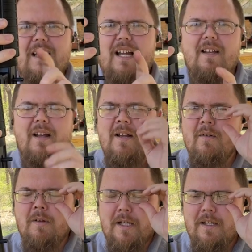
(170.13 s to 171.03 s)
I, I
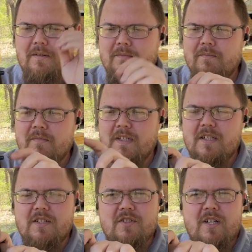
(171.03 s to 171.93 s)
don't like it.
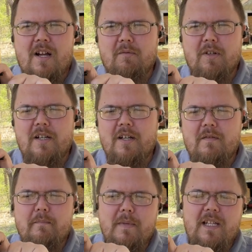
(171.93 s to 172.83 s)
There's not really
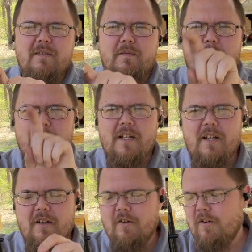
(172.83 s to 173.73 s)
enough meat for me to
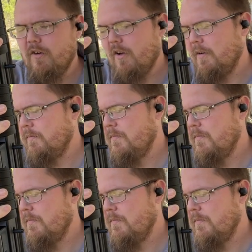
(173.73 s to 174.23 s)
get a good hook on.